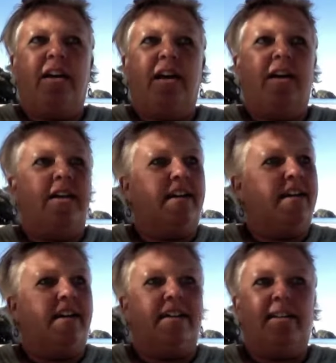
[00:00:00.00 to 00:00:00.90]
I
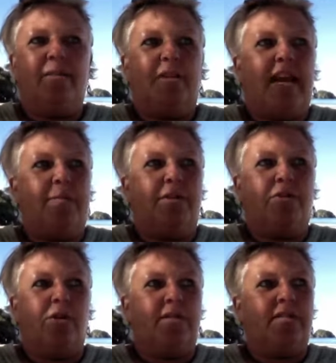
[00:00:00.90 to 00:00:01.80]
came
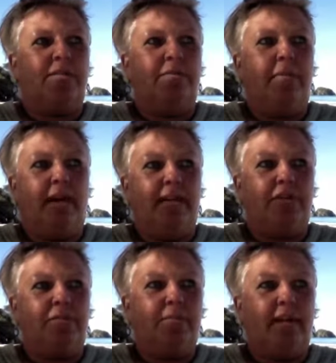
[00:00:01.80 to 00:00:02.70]
across some
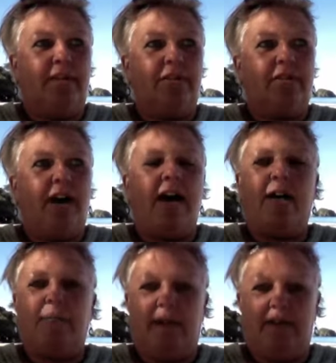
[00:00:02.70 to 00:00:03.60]
major, major
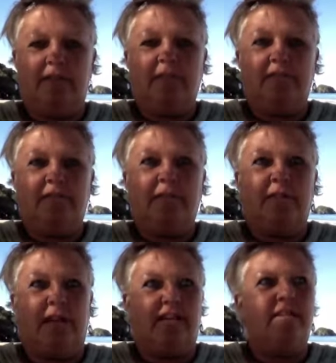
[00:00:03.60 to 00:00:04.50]
karma
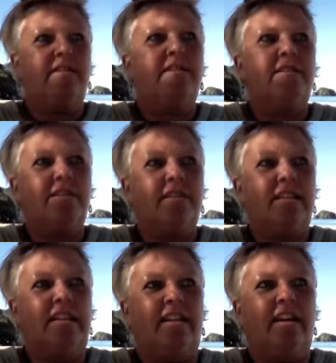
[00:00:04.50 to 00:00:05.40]
things
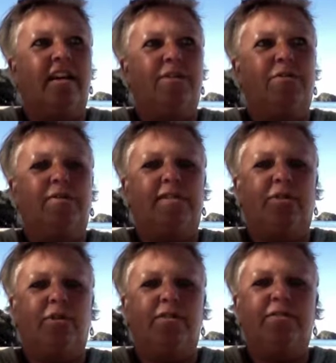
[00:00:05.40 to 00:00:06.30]
that I had to
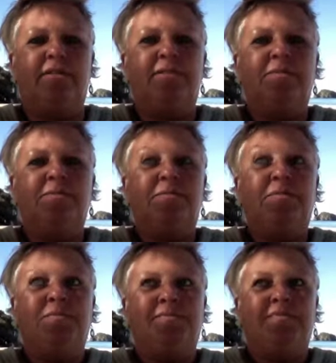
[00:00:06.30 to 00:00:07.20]
resolve.
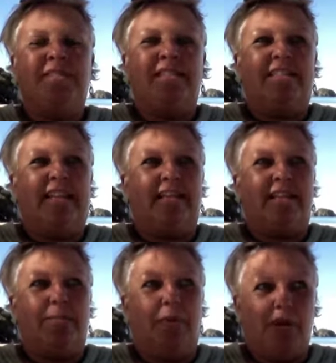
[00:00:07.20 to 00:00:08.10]
Ticked
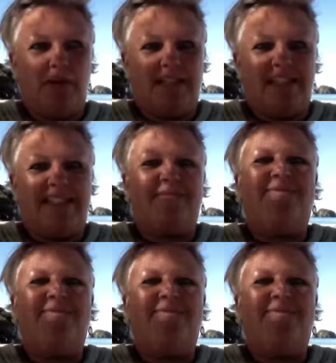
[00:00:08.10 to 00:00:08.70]
that box.